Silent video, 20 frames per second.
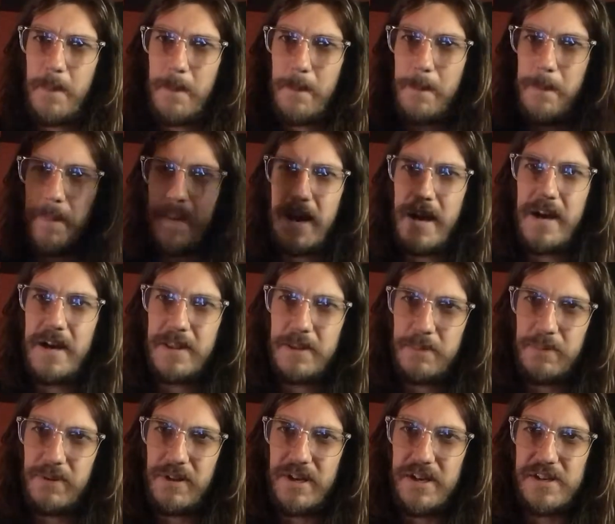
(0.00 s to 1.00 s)
by the
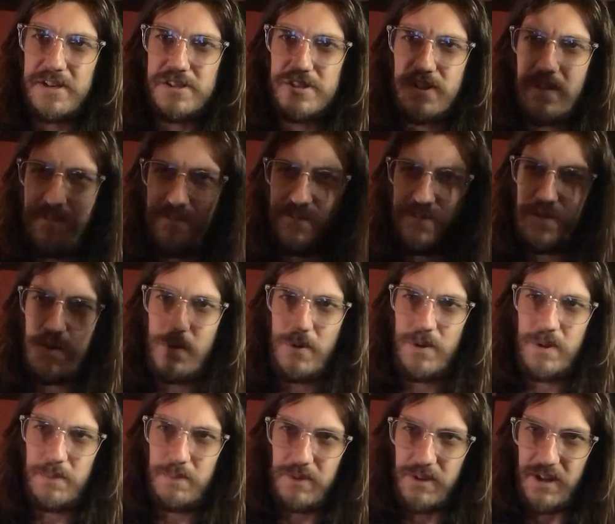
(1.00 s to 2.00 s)
players, for
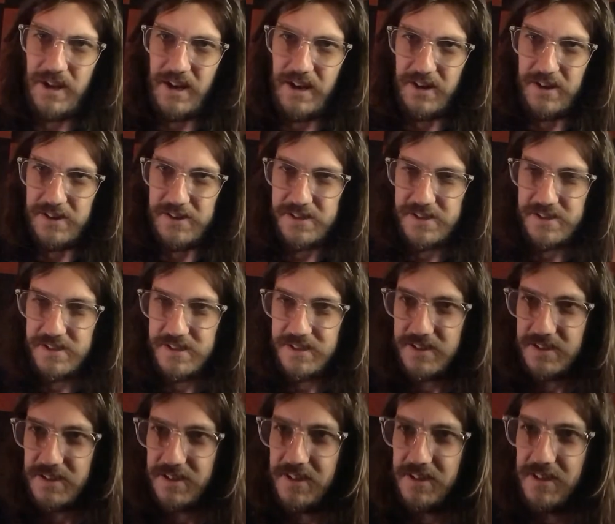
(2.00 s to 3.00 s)
the players.
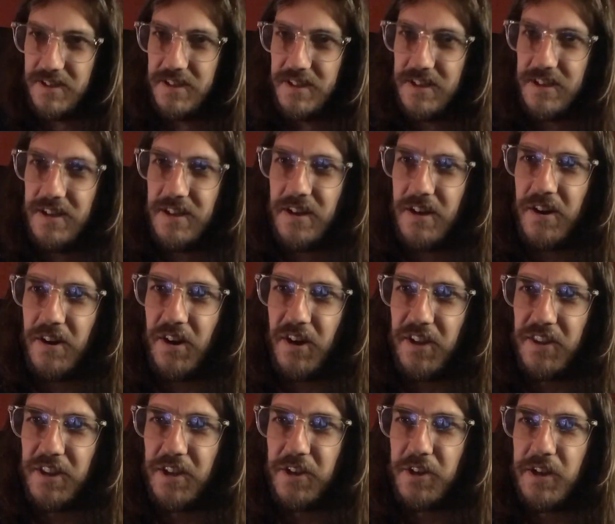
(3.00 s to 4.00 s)
All
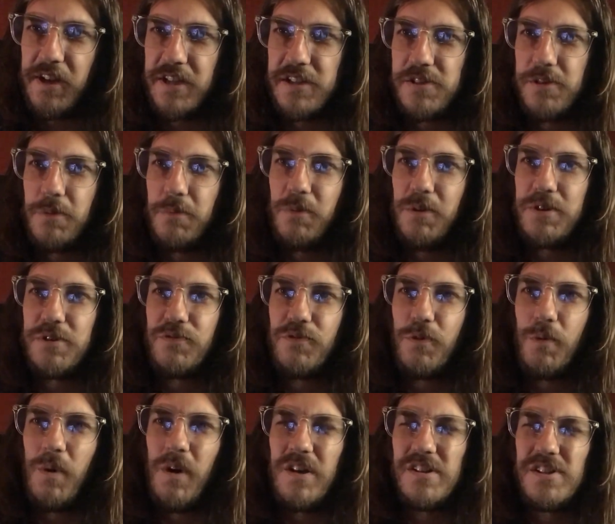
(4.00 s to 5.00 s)
right, thank you guys so much for
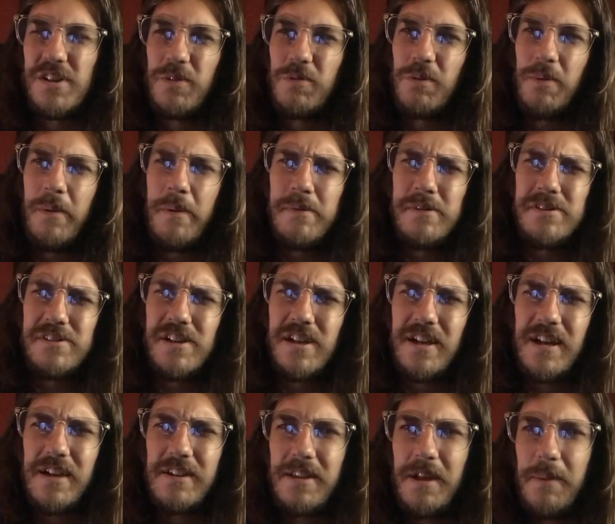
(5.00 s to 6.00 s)
watching. Remember to check
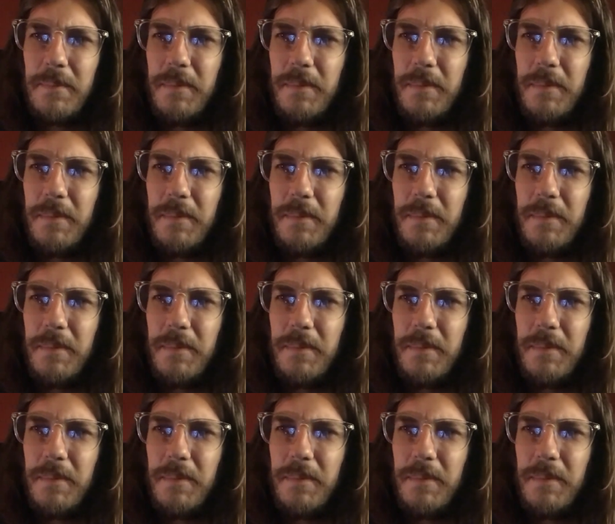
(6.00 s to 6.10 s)
out that